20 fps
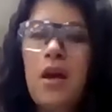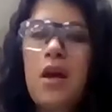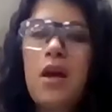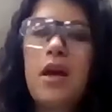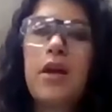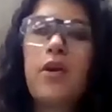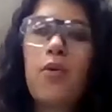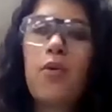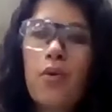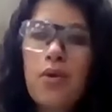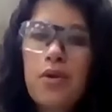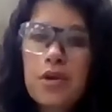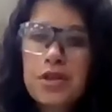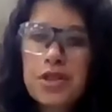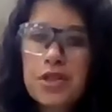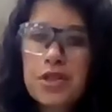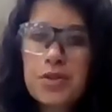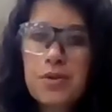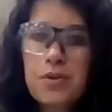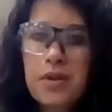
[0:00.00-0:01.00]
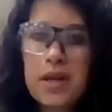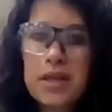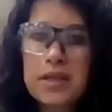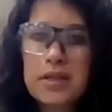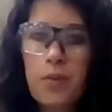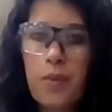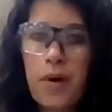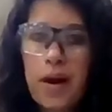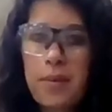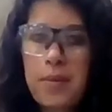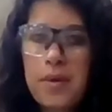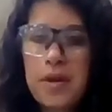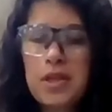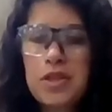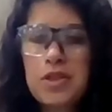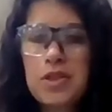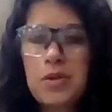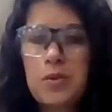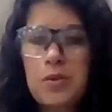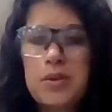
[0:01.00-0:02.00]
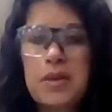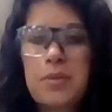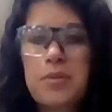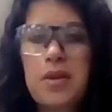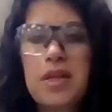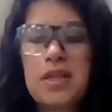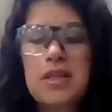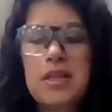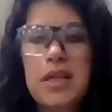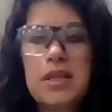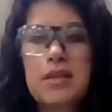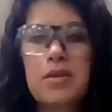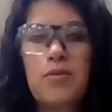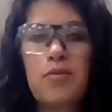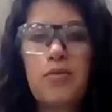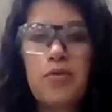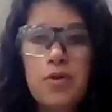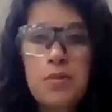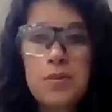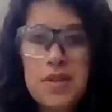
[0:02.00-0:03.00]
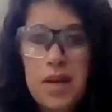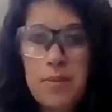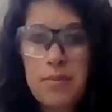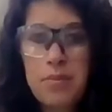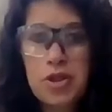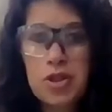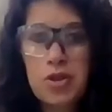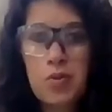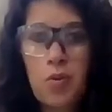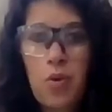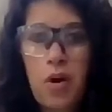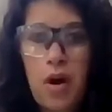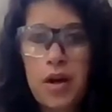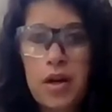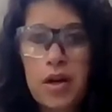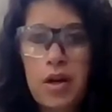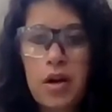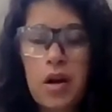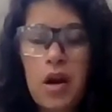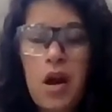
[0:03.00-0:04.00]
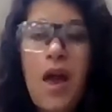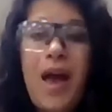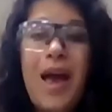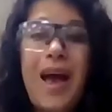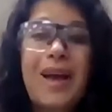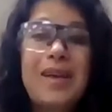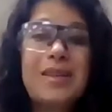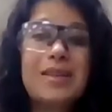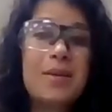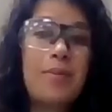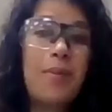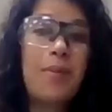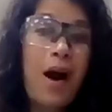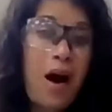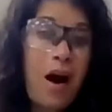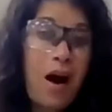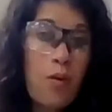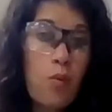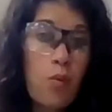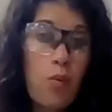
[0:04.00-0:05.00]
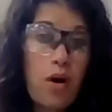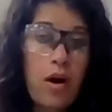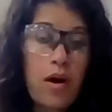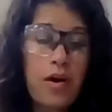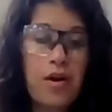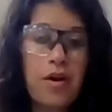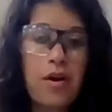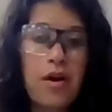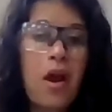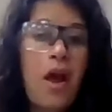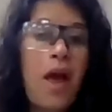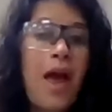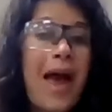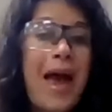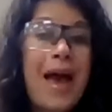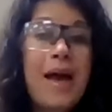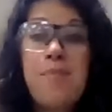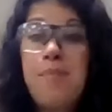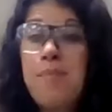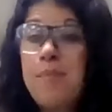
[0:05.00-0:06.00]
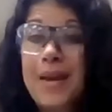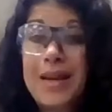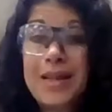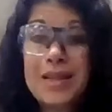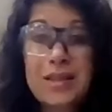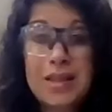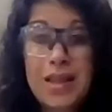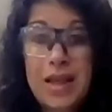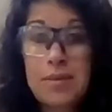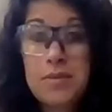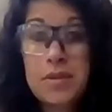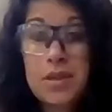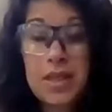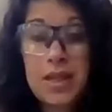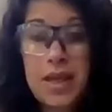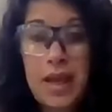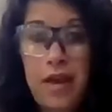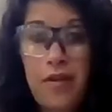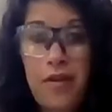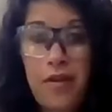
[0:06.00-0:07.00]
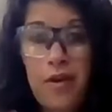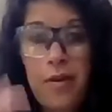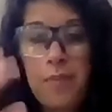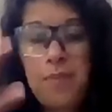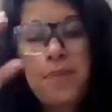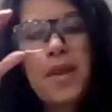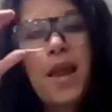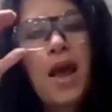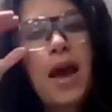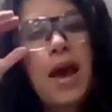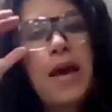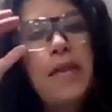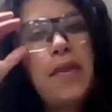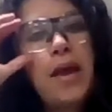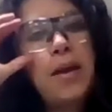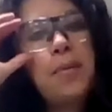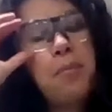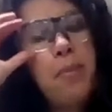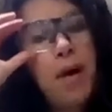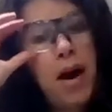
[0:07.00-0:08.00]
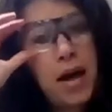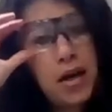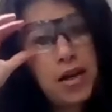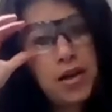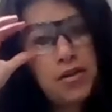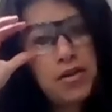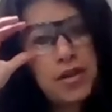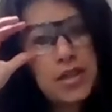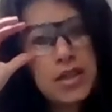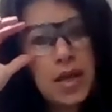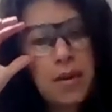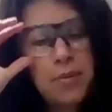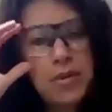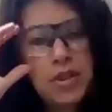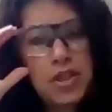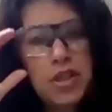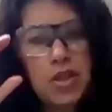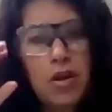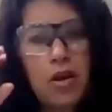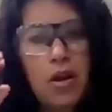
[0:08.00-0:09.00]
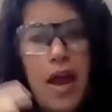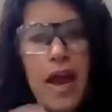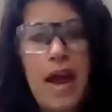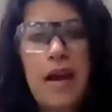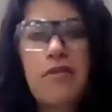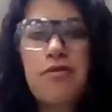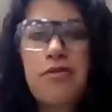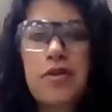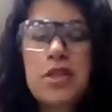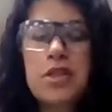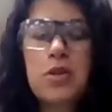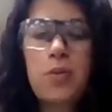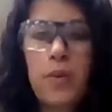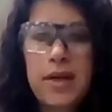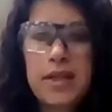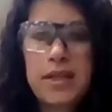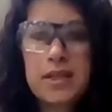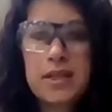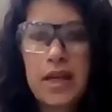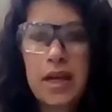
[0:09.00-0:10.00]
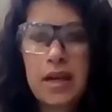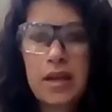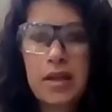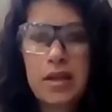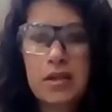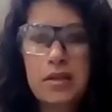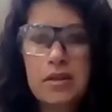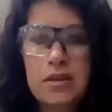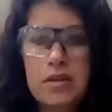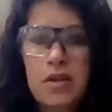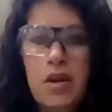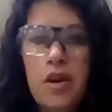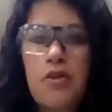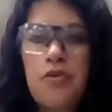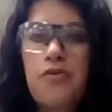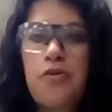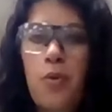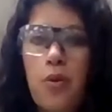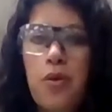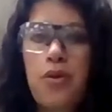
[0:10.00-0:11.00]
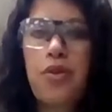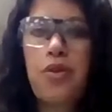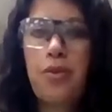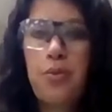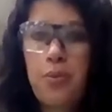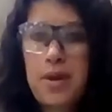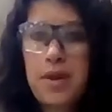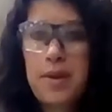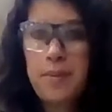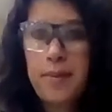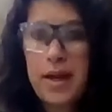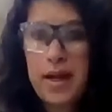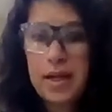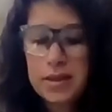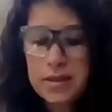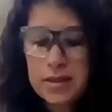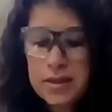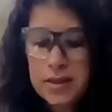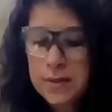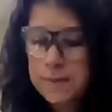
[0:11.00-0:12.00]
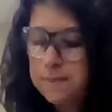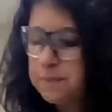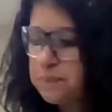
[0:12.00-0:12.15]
In order to do this, what I'm going to do is I'm going to take some room temperature water and some hot water and mix them together, and then monitor the temperature every 20 seconds for 3 minutes.